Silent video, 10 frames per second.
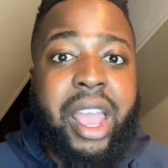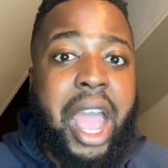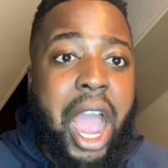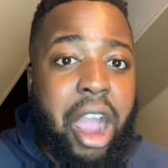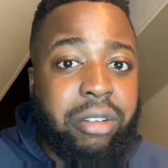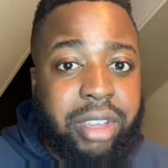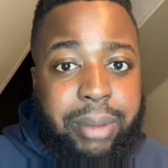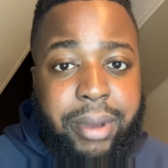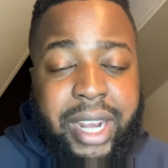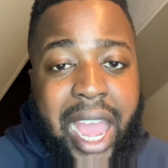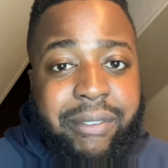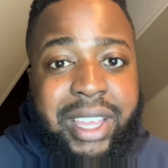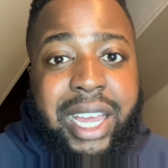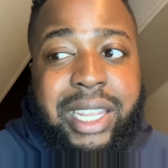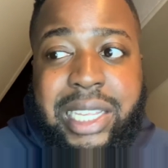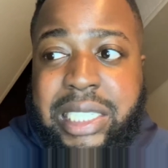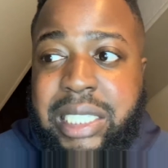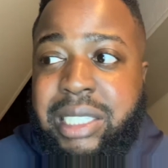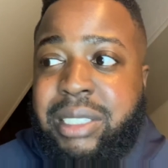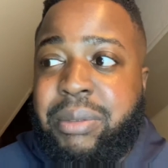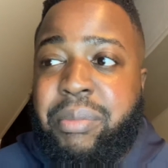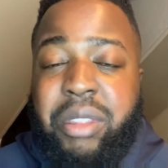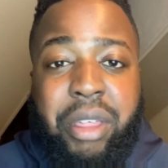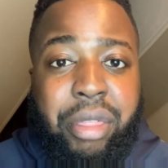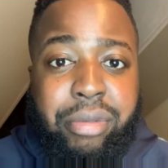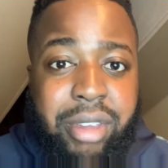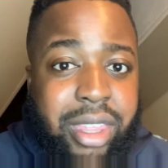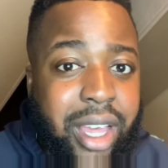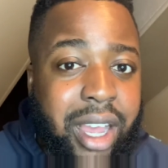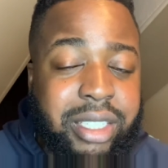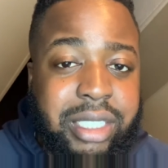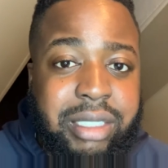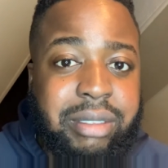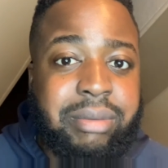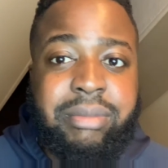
I would recommend having at least three thousand dollars